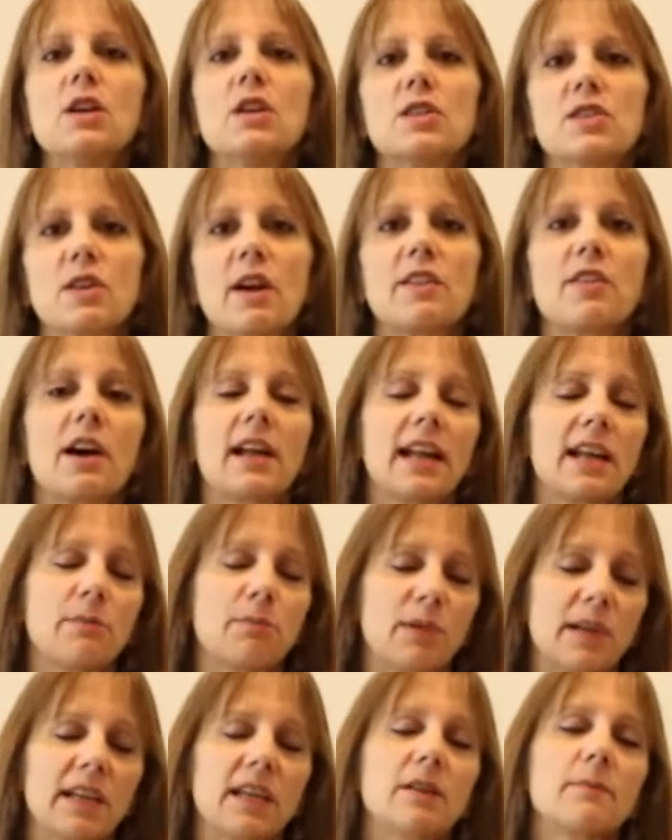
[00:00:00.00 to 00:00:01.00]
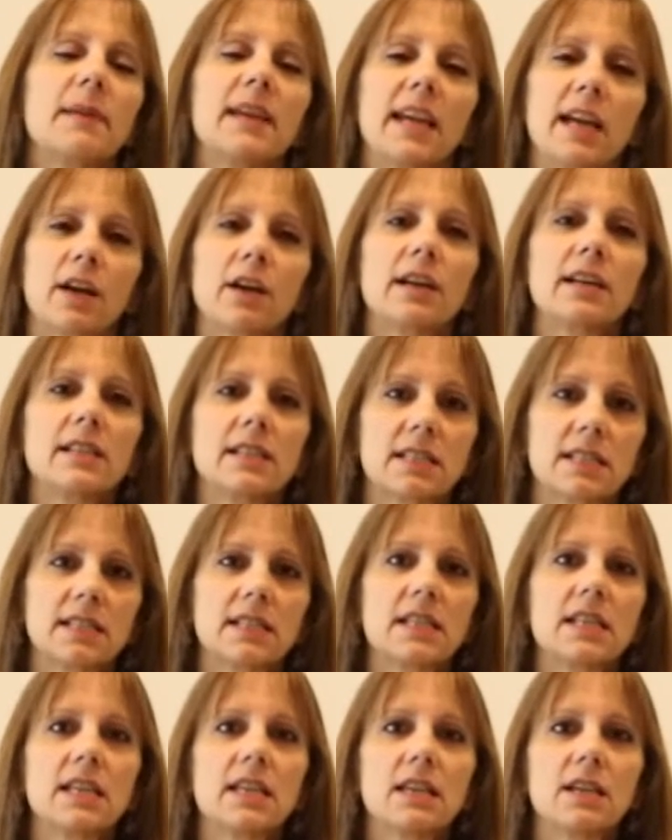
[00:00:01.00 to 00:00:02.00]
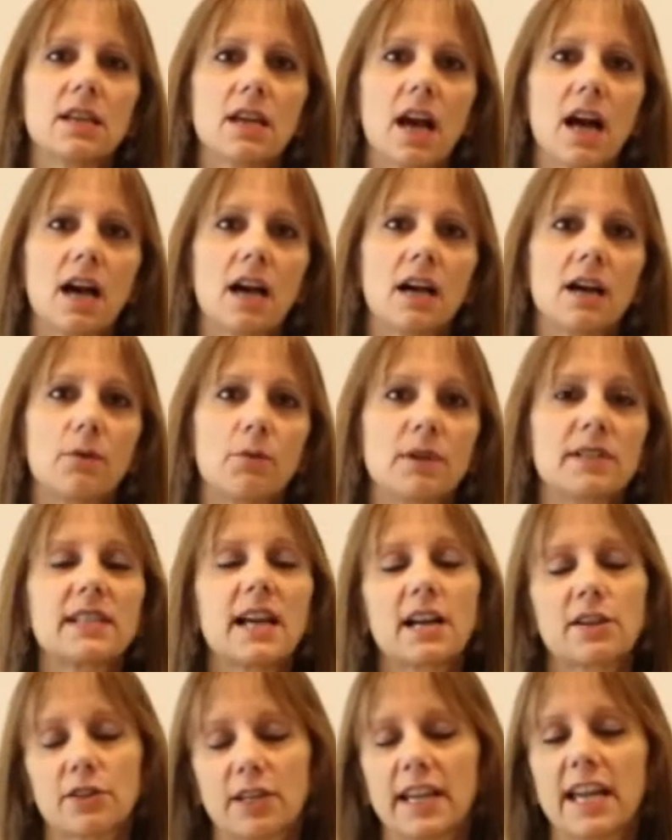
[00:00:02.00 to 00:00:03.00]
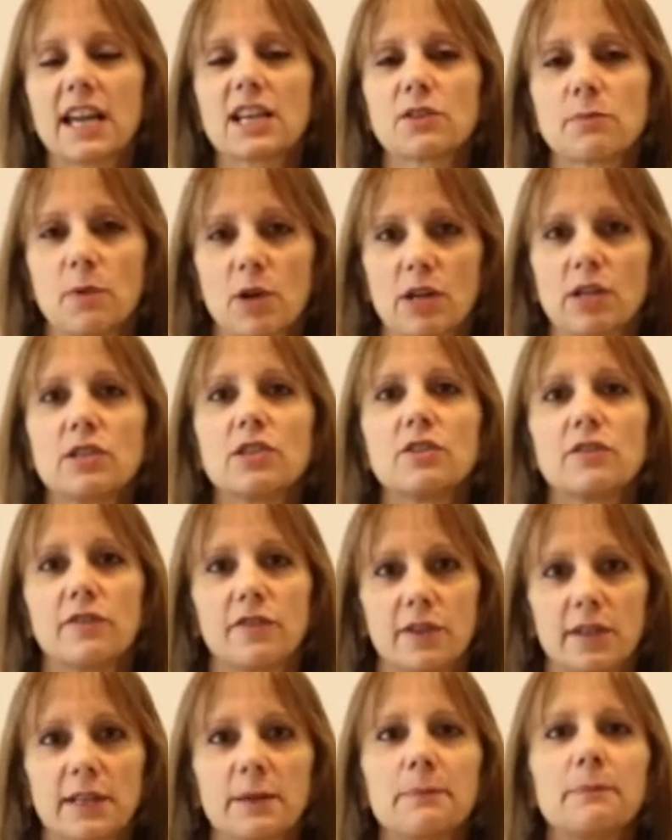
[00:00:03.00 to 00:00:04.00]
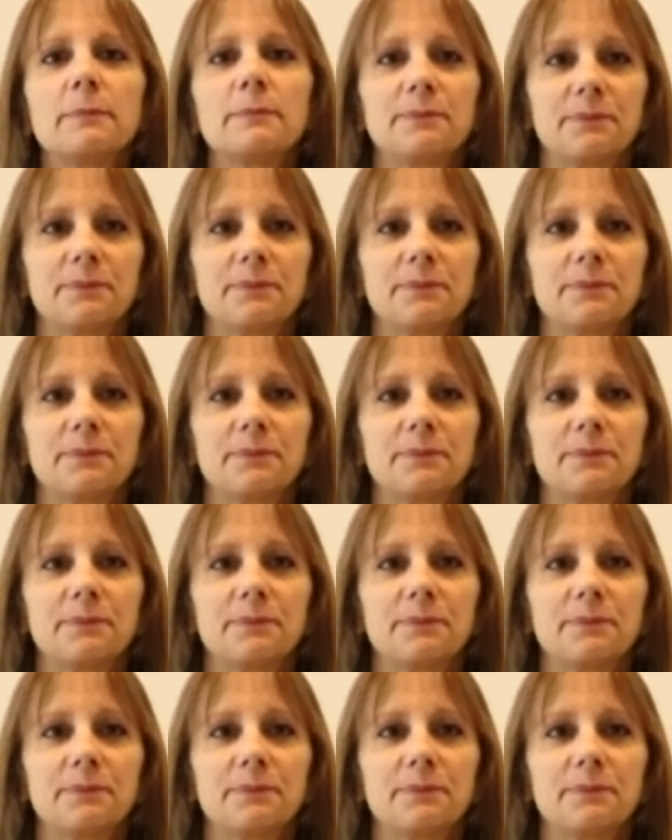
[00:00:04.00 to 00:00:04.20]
So I thought I'd bring him here and see what Dr. Cashmore could do for him.